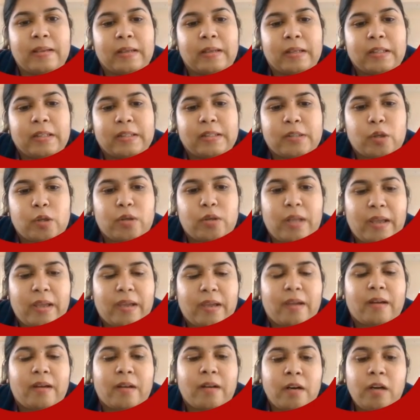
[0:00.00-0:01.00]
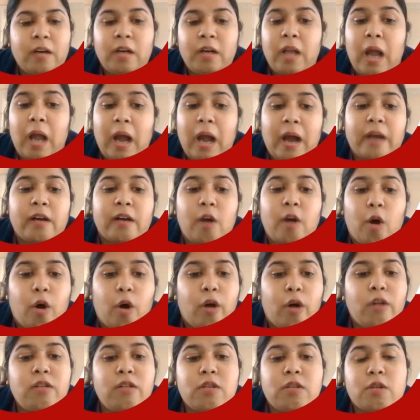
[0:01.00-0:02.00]
So there are
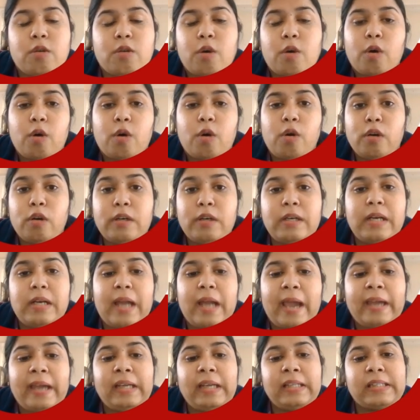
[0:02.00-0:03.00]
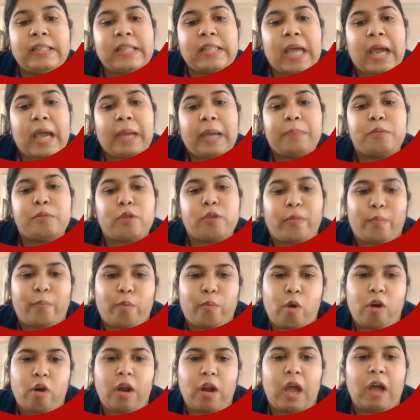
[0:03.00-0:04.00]
also 9 types of
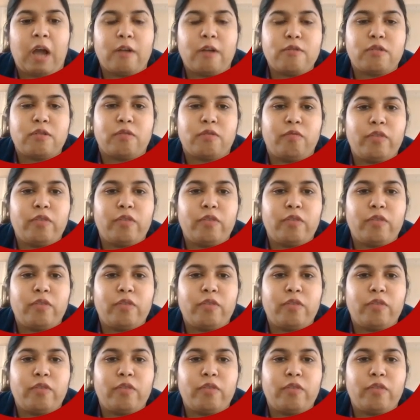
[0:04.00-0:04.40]
pronouns